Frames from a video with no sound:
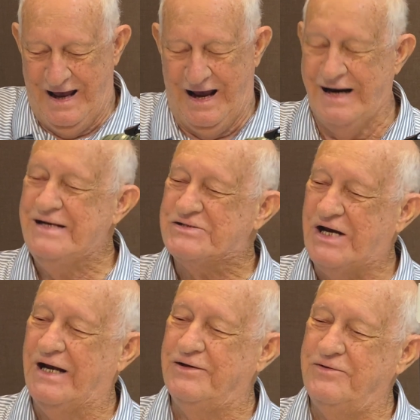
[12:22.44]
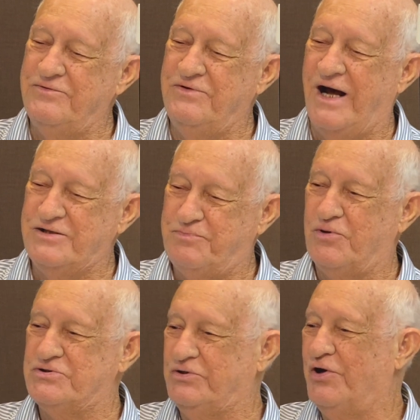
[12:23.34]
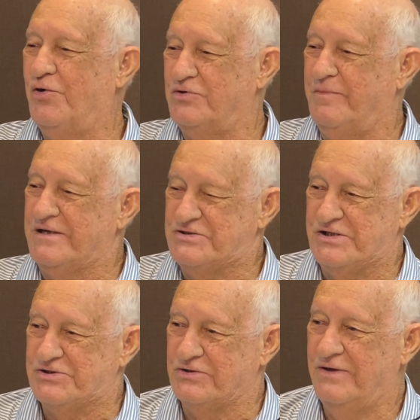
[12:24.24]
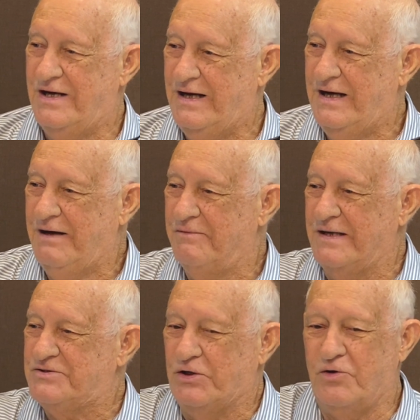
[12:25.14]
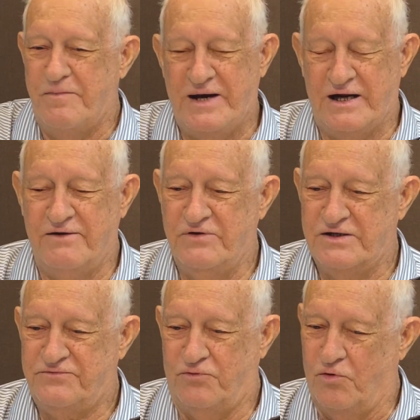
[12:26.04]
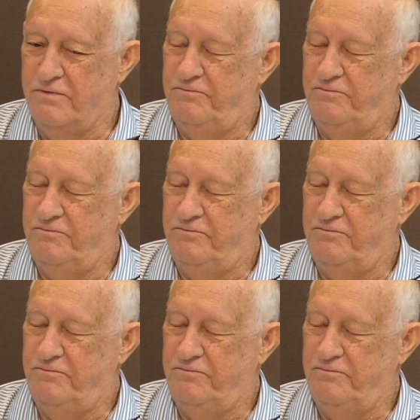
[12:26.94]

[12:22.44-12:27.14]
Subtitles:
he signed a nice personal note to my sister. That's the only man I ever asked for.